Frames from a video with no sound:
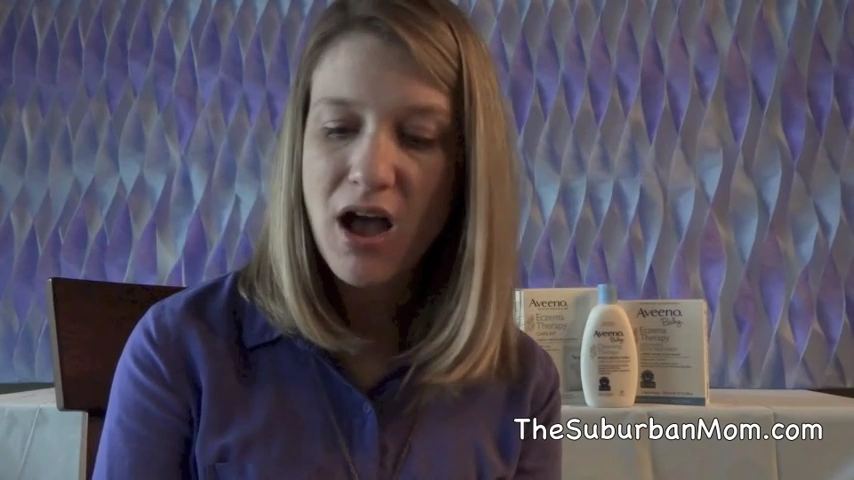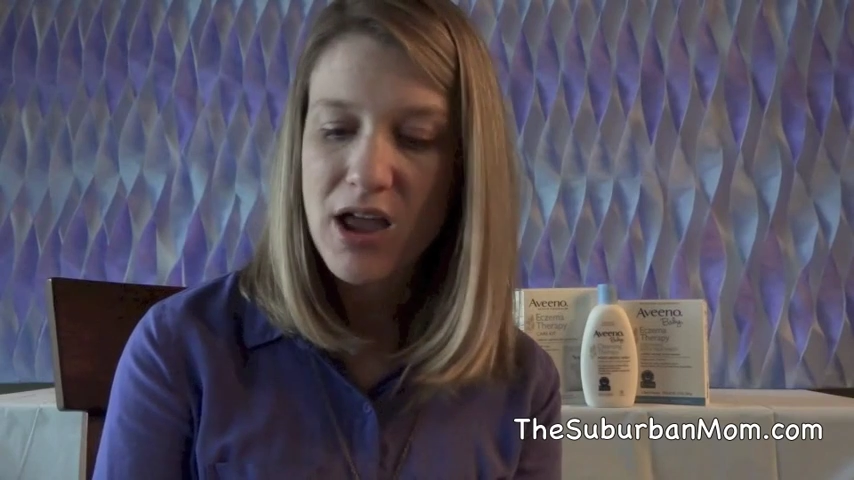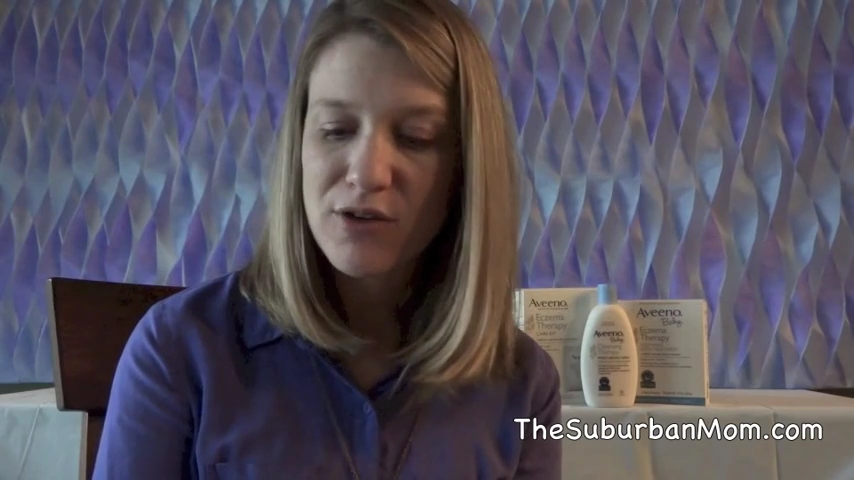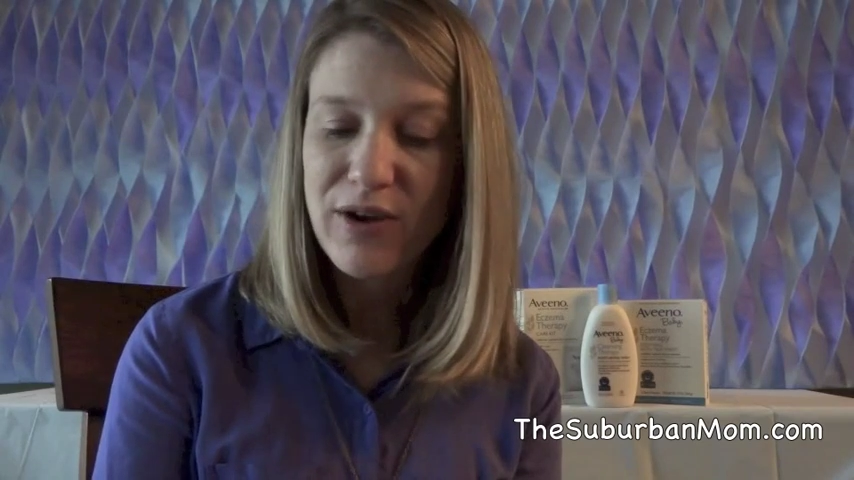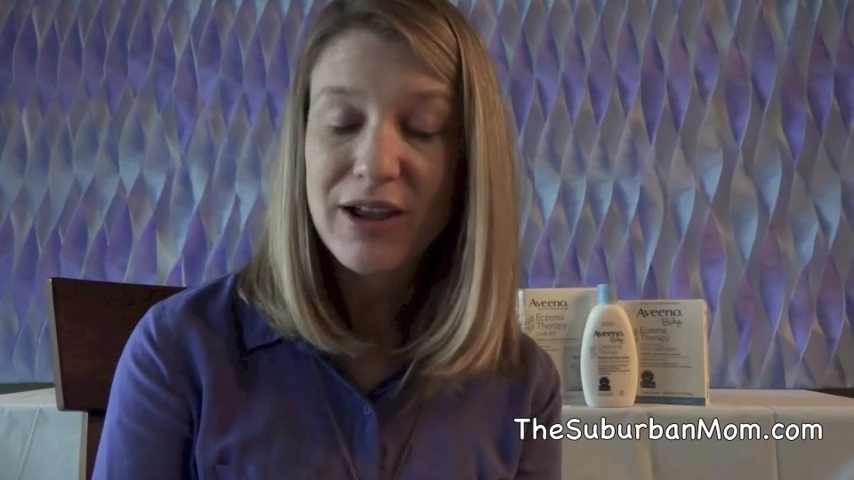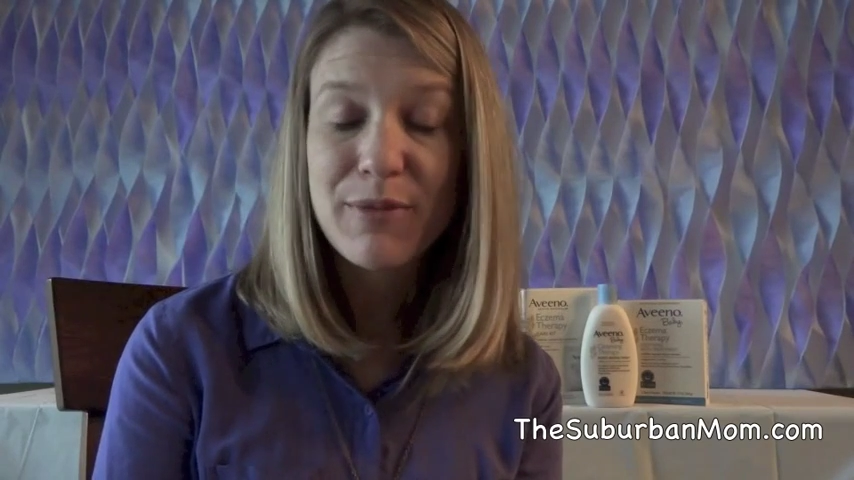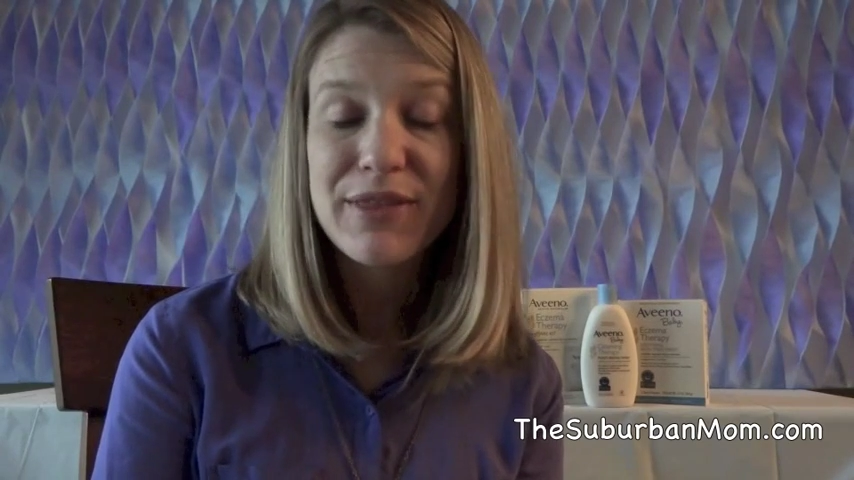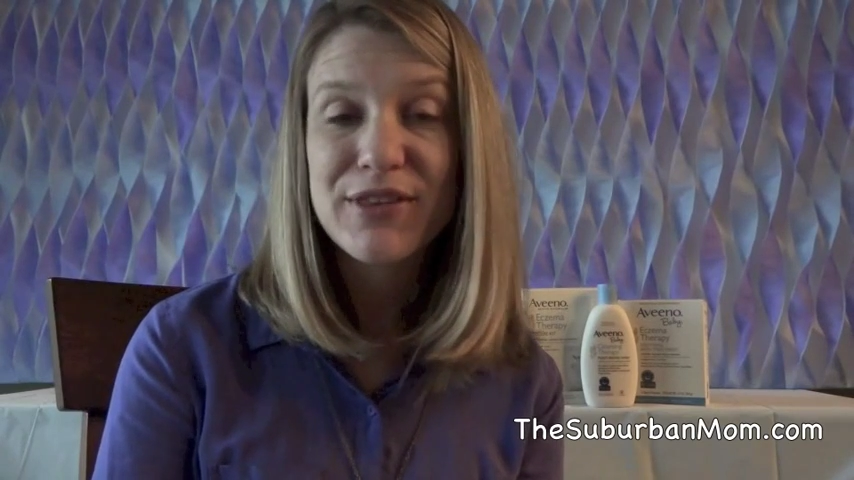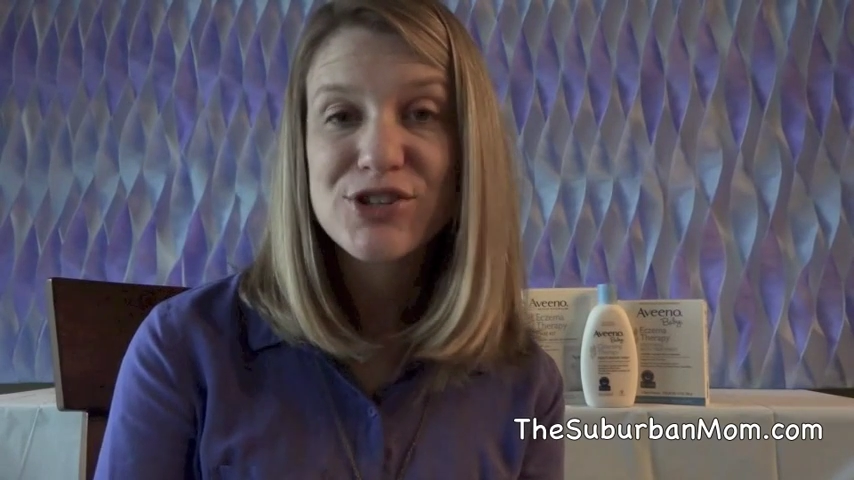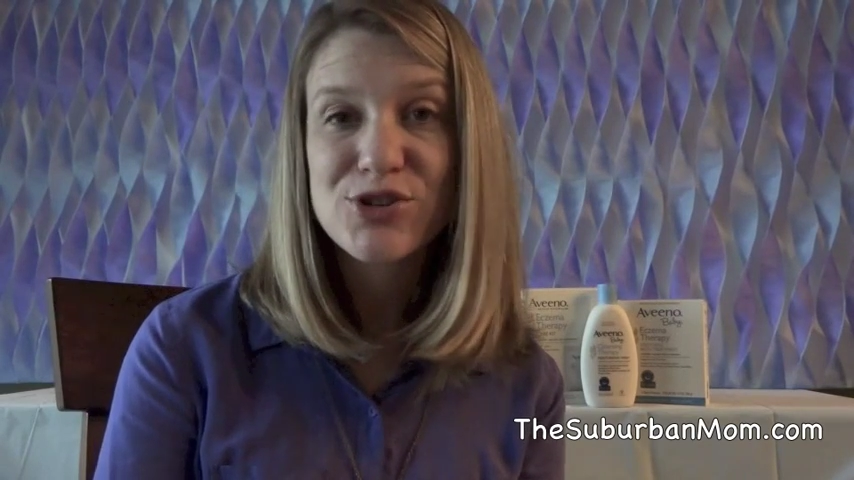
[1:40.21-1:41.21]
I
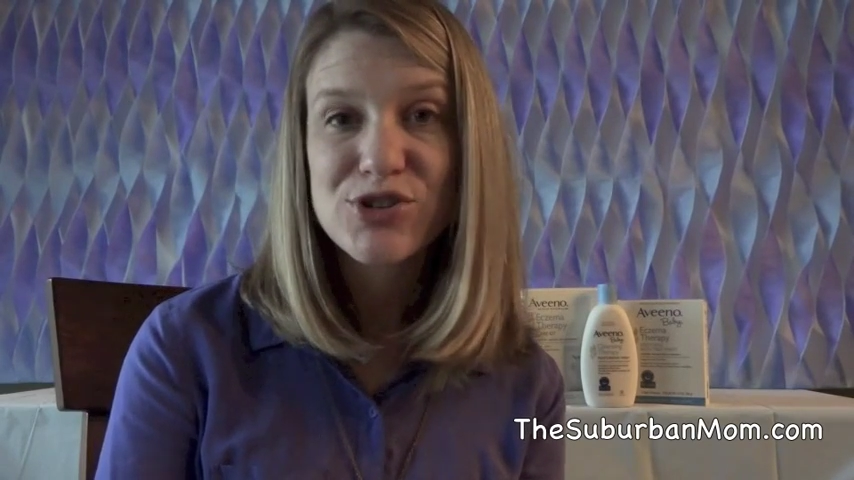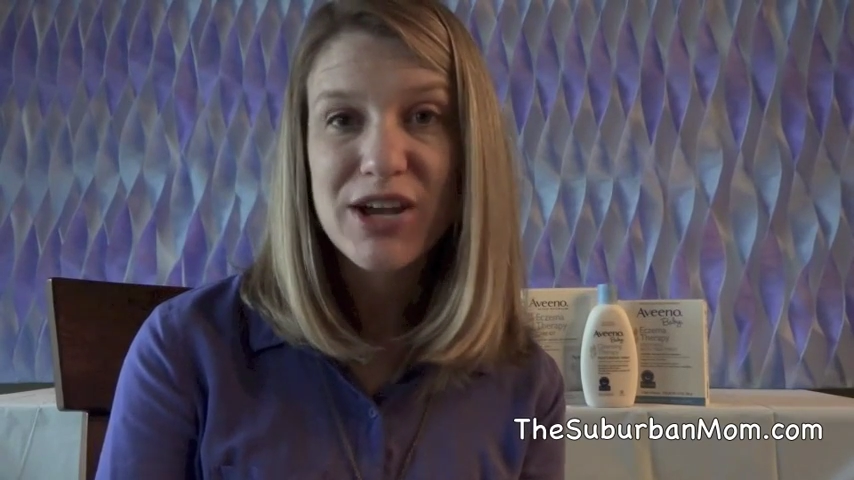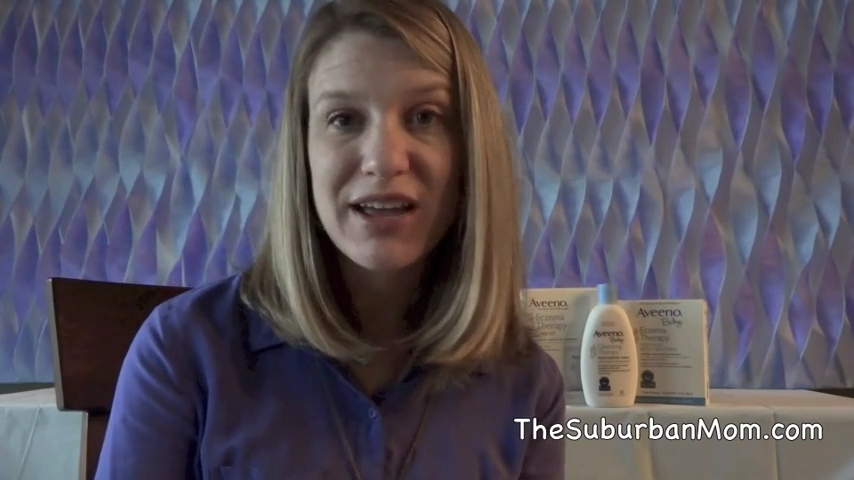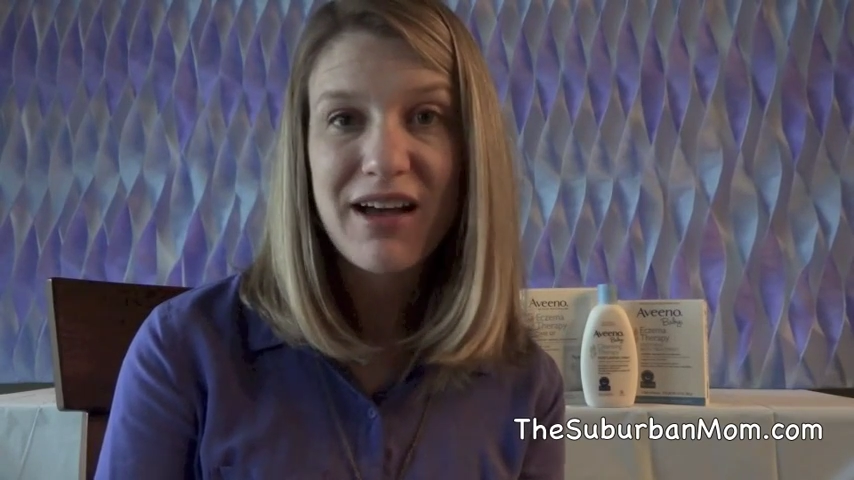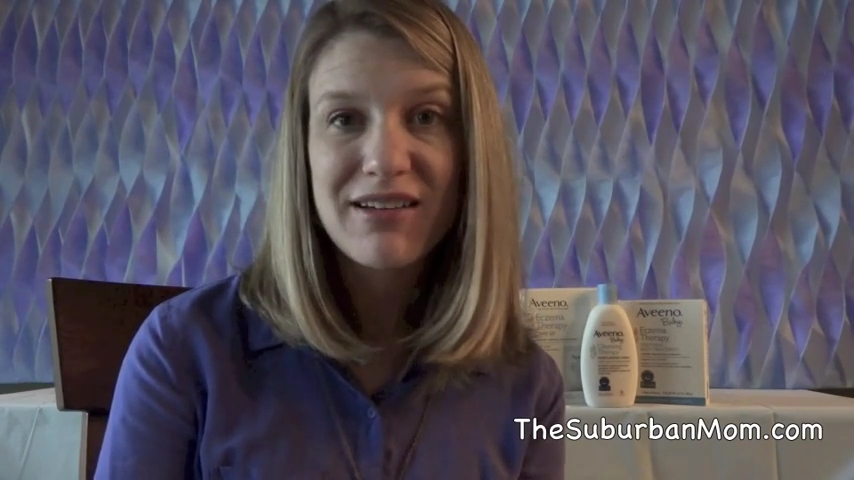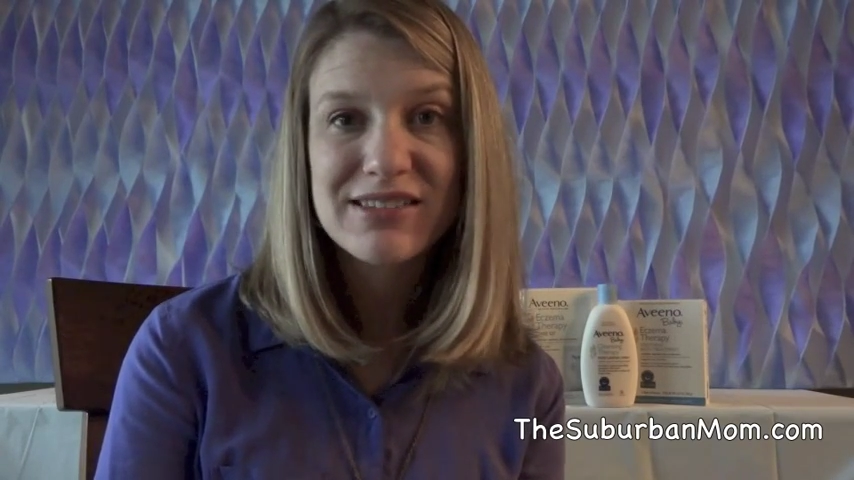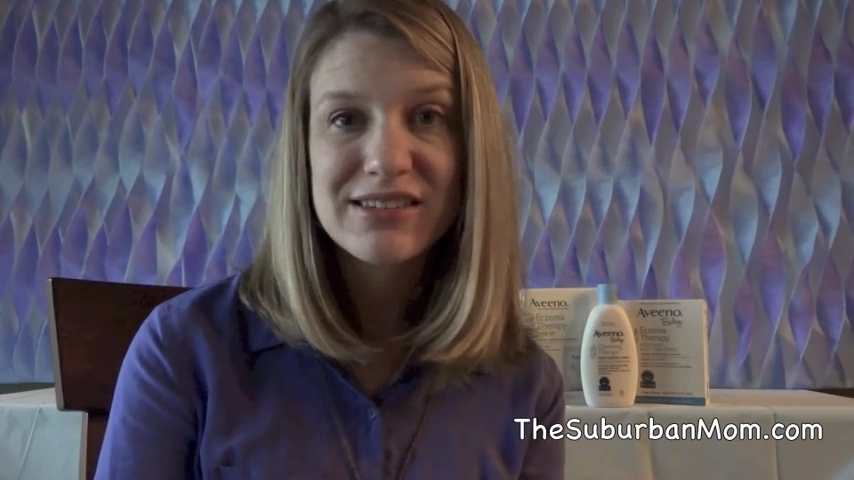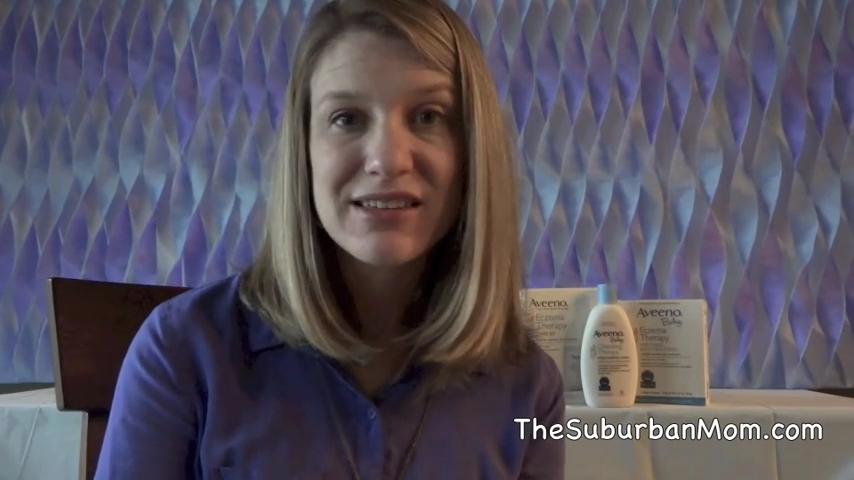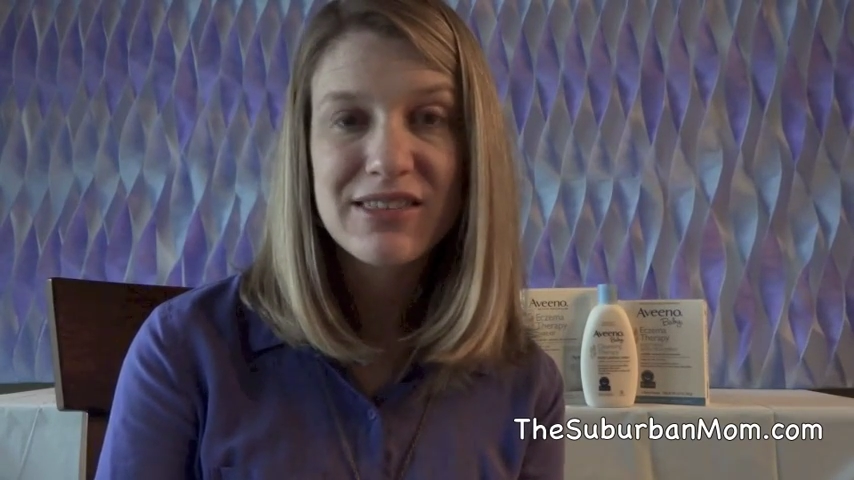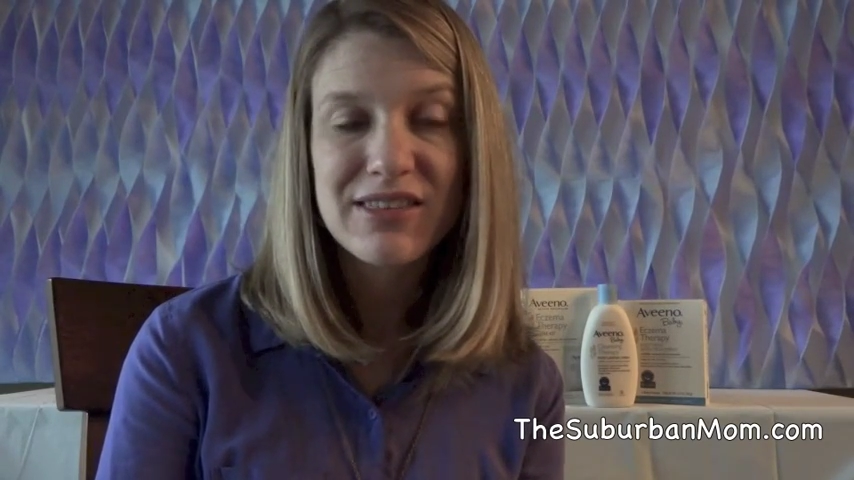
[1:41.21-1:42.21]
recommend that you check out